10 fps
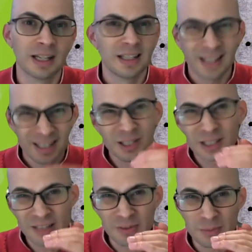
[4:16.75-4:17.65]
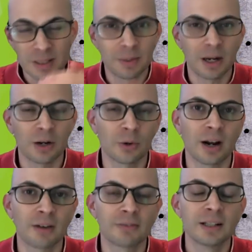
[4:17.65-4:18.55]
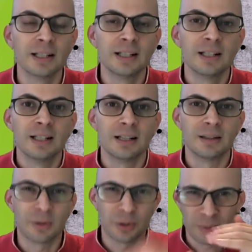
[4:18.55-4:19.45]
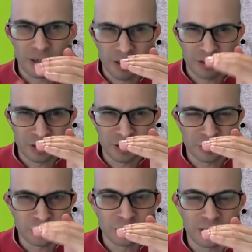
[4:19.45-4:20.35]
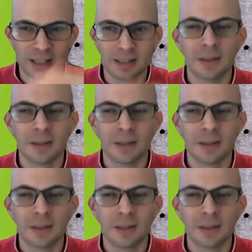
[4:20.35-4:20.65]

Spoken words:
It could even be a paragraph, although a paragraph's a little too tight.